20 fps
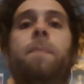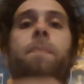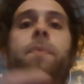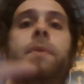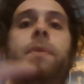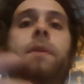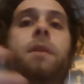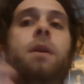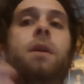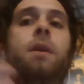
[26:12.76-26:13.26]

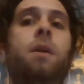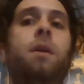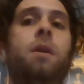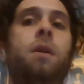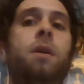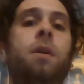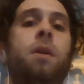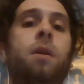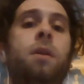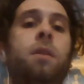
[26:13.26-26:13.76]

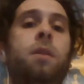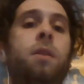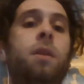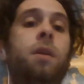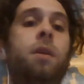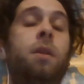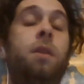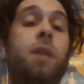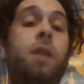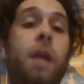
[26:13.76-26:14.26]

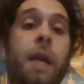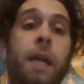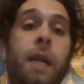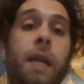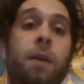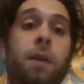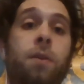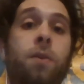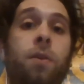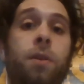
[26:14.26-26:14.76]
the
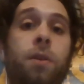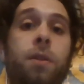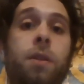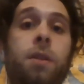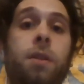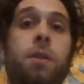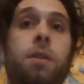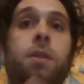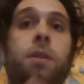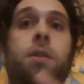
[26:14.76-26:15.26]
training
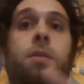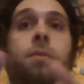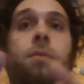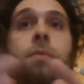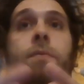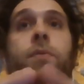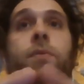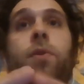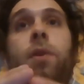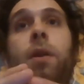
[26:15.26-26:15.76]
courses is
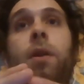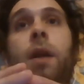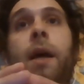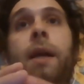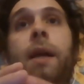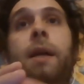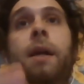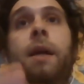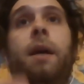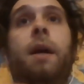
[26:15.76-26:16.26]
for
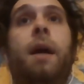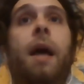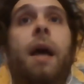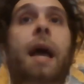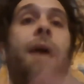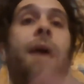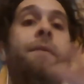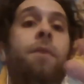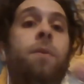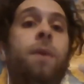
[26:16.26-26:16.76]
like
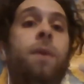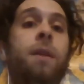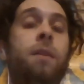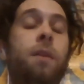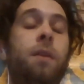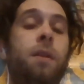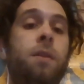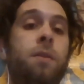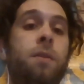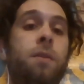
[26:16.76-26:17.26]
everyone.
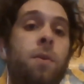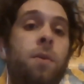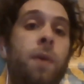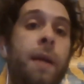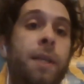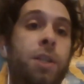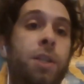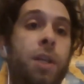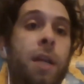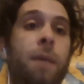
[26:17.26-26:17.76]
There is no
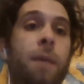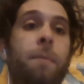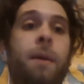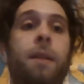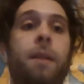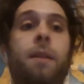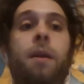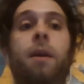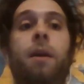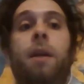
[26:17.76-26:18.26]
age
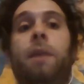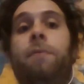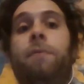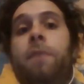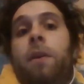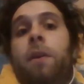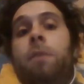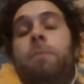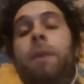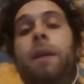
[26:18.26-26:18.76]
limit, if
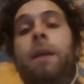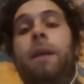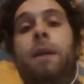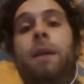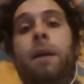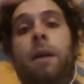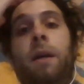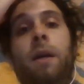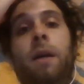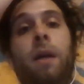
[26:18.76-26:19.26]
not being
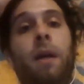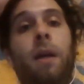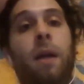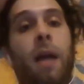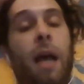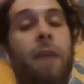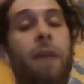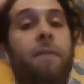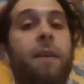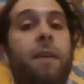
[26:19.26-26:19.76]

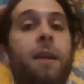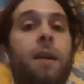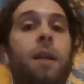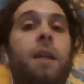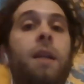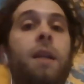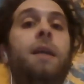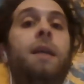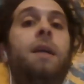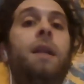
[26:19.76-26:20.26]
having a
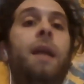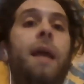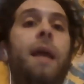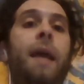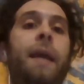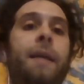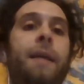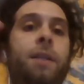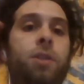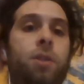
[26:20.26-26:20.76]
legal
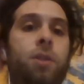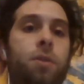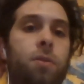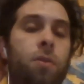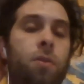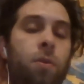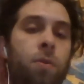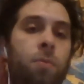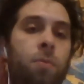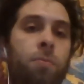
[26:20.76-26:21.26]
age,
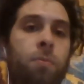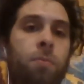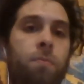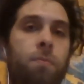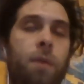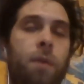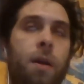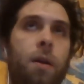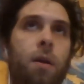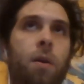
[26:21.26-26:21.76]
so
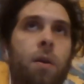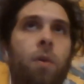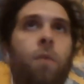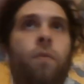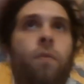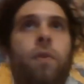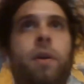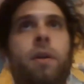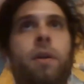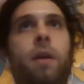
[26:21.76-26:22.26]

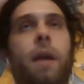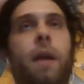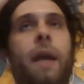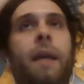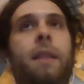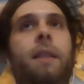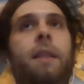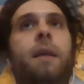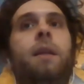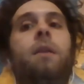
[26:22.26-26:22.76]
over
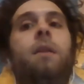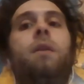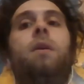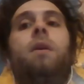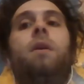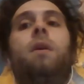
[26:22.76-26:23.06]
18.